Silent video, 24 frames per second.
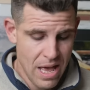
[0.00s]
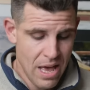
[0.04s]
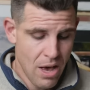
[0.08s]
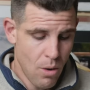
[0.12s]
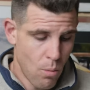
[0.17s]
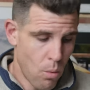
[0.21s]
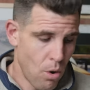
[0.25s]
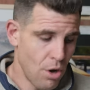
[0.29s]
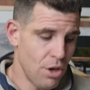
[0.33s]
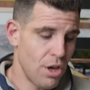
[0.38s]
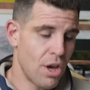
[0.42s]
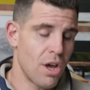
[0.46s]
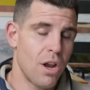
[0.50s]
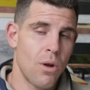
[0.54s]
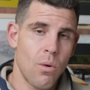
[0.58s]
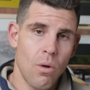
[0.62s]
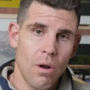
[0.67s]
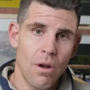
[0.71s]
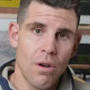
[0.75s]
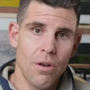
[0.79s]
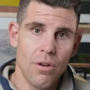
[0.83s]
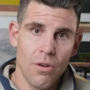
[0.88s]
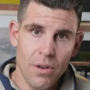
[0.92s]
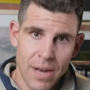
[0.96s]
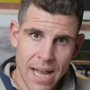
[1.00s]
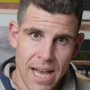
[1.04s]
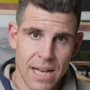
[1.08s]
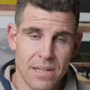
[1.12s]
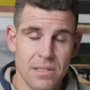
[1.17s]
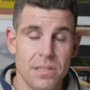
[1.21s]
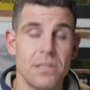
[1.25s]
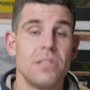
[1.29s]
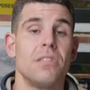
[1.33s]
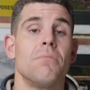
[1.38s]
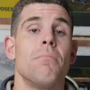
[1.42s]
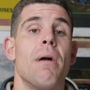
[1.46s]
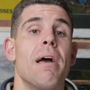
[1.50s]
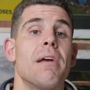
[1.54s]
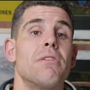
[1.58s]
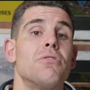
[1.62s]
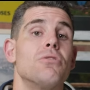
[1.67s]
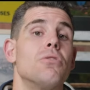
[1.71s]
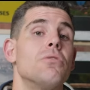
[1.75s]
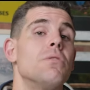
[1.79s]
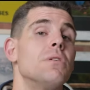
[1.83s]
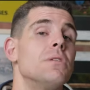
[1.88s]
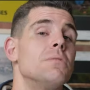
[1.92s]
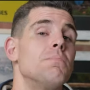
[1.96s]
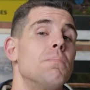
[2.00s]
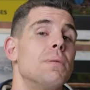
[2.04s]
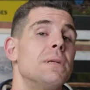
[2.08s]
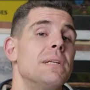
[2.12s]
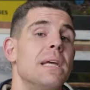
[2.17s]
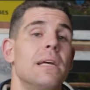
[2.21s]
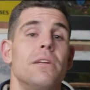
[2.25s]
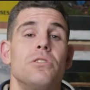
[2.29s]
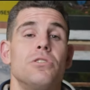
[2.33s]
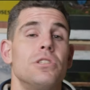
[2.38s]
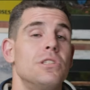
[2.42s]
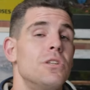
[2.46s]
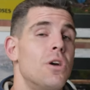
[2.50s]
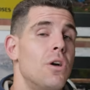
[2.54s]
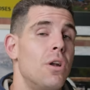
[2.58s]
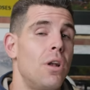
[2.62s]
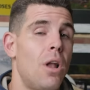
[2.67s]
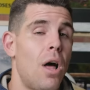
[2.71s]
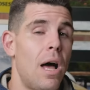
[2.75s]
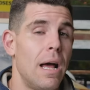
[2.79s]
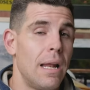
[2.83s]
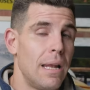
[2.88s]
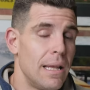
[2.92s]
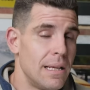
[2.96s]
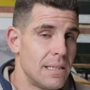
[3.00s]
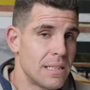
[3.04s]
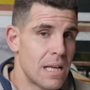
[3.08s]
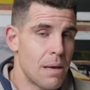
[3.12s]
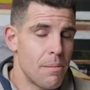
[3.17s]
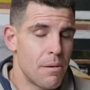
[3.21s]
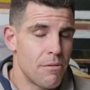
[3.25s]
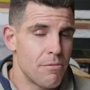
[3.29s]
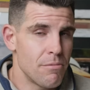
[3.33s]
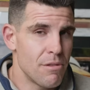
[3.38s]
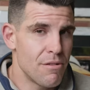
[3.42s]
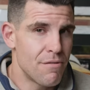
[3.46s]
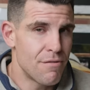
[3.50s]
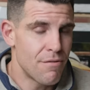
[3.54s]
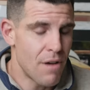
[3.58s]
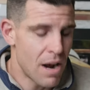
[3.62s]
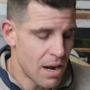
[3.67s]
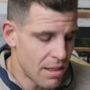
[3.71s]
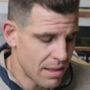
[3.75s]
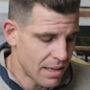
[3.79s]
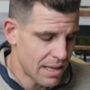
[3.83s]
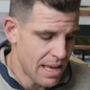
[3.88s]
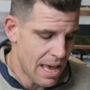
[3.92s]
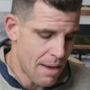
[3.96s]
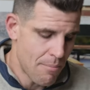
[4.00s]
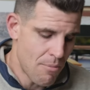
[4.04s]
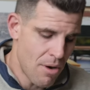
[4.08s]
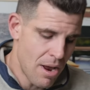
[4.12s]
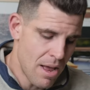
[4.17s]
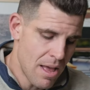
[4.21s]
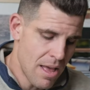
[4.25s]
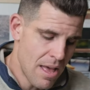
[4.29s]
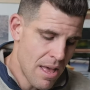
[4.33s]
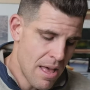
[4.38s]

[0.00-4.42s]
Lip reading: What you're going to want to do next is to make sure there's potentially no light leaks coming from the front of the camera.